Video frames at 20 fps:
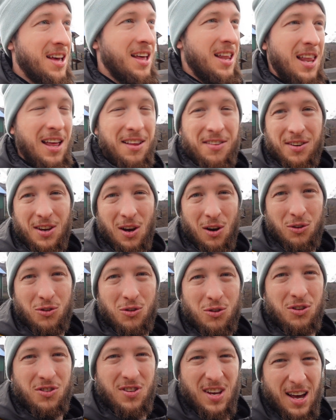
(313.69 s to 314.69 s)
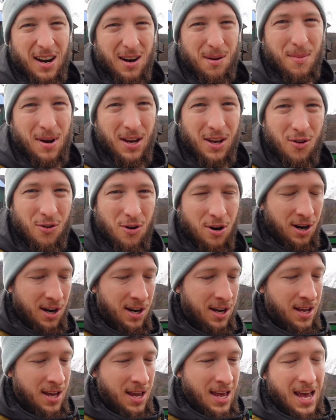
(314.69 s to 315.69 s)
Let's go to Tierra Mayor
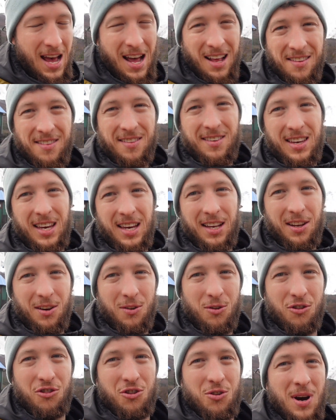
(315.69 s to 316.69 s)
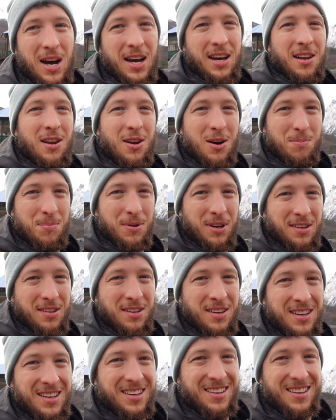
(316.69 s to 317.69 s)
and ski the Ushuaialoppet.